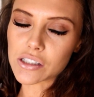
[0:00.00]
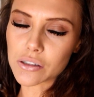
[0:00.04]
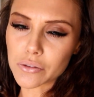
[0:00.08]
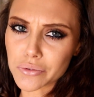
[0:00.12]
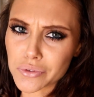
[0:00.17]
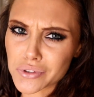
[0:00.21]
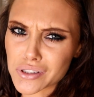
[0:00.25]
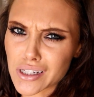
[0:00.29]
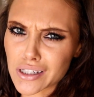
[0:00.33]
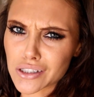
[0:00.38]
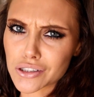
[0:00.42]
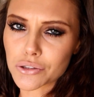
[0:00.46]
So it
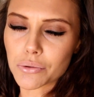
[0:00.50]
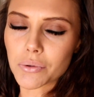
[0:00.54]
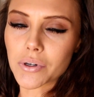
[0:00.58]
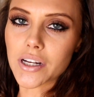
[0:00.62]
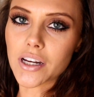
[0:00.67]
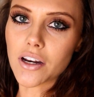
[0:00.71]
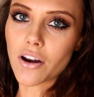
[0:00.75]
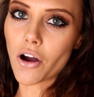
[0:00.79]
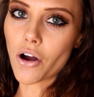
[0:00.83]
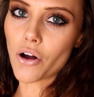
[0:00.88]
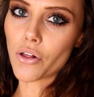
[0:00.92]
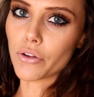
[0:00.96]
was like
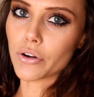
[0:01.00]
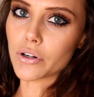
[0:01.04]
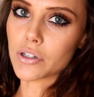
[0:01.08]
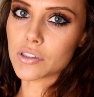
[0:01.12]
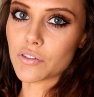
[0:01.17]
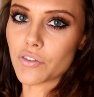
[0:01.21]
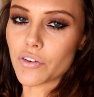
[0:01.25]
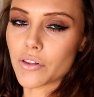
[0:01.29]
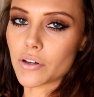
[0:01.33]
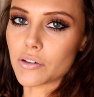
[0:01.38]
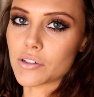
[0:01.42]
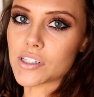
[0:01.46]

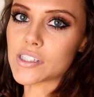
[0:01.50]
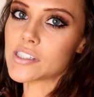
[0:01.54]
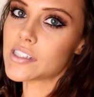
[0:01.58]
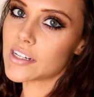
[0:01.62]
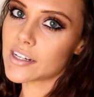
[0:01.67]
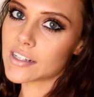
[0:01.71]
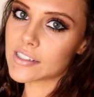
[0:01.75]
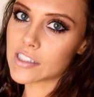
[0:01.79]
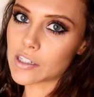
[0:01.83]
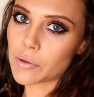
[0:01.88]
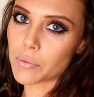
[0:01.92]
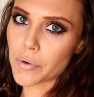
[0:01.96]
$20 for those
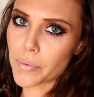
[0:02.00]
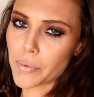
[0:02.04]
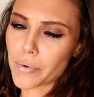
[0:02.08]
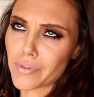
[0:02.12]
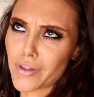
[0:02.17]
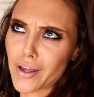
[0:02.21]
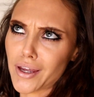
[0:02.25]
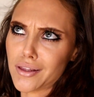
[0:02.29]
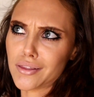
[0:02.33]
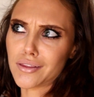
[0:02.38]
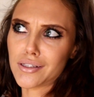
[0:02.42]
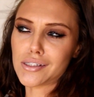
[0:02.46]
seats and we were
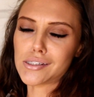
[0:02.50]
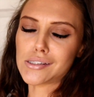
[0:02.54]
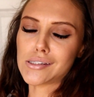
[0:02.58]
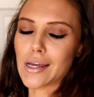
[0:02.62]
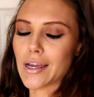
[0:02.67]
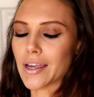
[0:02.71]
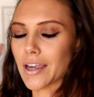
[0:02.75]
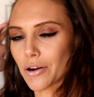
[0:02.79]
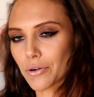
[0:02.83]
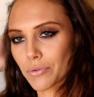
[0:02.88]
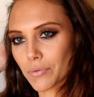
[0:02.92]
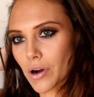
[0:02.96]
like the
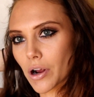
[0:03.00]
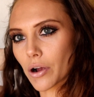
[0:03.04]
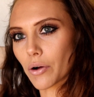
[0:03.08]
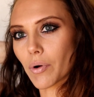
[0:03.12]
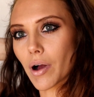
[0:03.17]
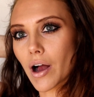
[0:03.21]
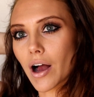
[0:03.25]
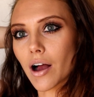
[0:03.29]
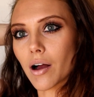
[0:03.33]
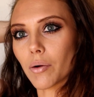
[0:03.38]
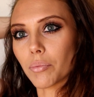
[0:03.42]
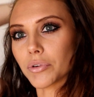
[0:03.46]
second row
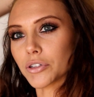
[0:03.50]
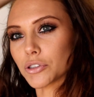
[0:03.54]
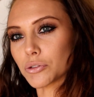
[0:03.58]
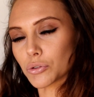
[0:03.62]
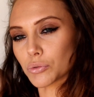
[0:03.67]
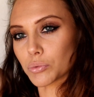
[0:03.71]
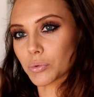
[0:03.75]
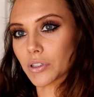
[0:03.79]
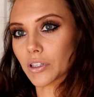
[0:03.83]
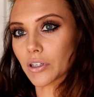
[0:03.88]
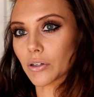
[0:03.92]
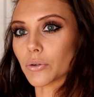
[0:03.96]
up, which
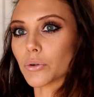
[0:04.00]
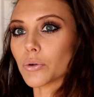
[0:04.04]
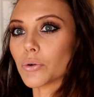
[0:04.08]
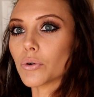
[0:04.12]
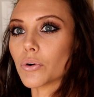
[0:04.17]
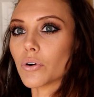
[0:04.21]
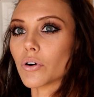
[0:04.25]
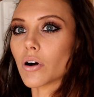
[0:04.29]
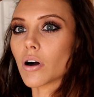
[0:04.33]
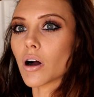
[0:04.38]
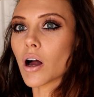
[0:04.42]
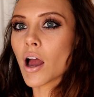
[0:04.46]
was really
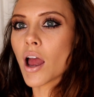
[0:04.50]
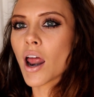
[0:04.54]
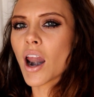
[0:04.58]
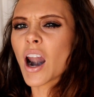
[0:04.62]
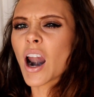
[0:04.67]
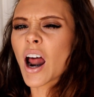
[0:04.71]
cool.